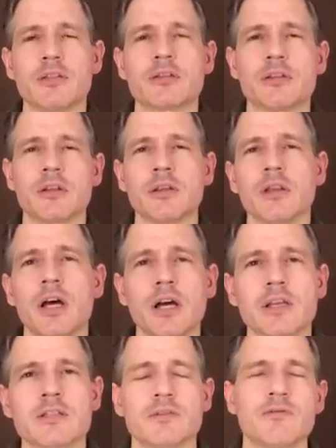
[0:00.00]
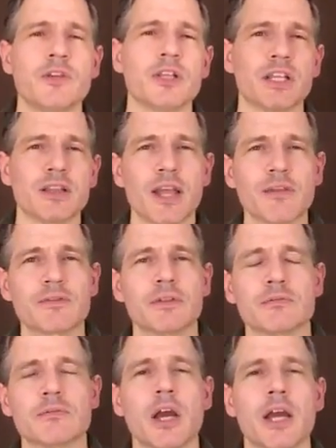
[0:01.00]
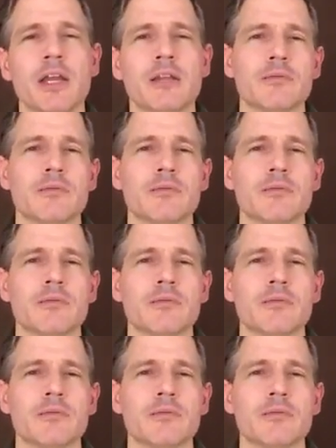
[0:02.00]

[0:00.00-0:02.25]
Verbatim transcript: into the lungs and feeling left and right,